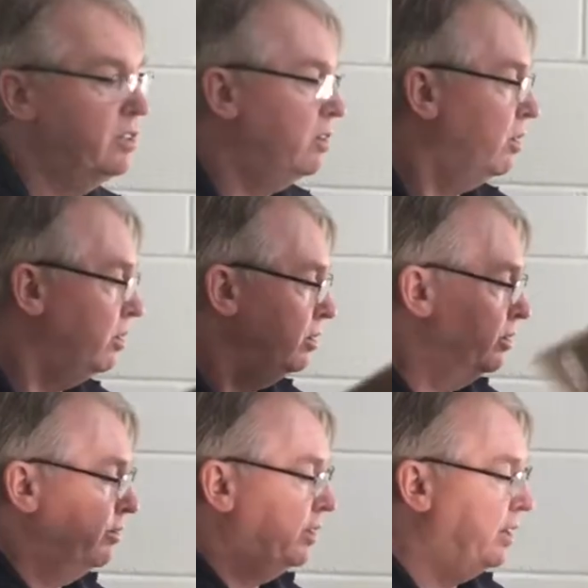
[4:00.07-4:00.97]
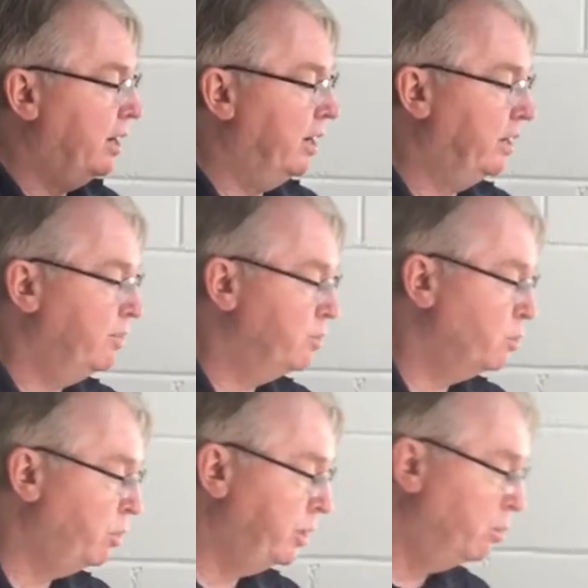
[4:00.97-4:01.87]
is all of the items
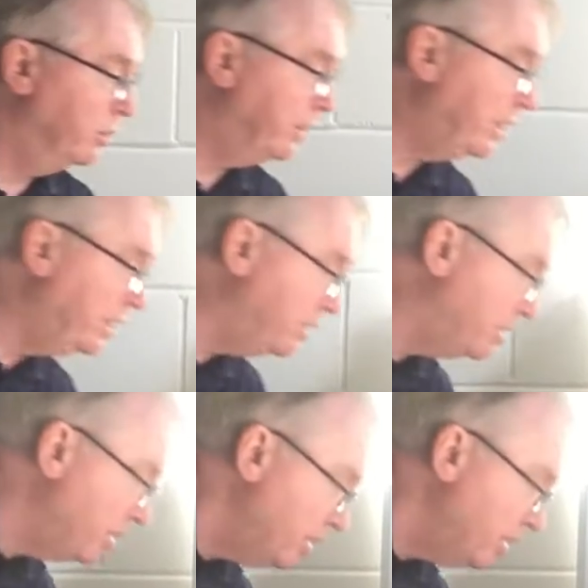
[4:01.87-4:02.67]
we will need